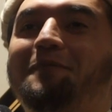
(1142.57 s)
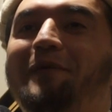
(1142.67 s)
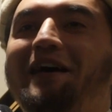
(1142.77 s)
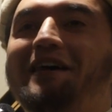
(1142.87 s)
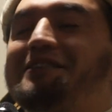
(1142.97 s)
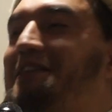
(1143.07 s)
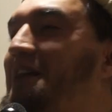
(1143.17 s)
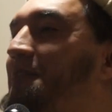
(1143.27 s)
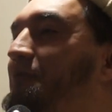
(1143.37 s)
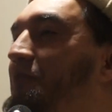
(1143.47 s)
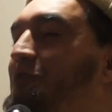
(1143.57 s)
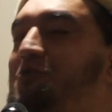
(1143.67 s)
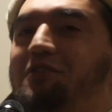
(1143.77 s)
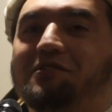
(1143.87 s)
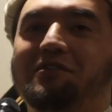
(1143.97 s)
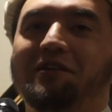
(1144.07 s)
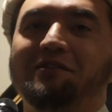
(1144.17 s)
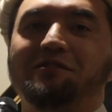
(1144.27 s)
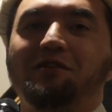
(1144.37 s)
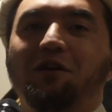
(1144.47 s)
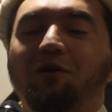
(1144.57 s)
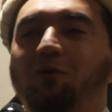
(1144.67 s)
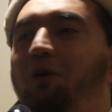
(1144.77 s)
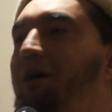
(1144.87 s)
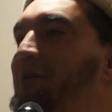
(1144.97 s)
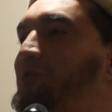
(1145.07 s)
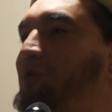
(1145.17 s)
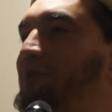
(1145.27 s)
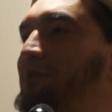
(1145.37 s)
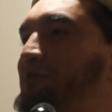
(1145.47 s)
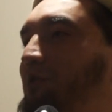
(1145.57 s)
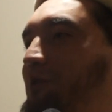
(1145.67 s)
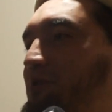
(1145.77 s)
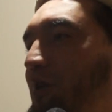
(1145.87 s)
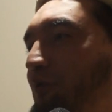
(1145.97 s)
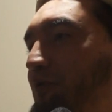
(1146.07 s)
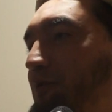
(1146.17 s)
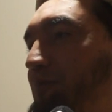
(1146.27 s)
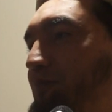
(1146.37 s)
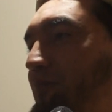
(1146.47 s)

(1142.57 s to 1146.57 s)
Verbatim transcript: your past and future sins. Why are you doing this to yourself?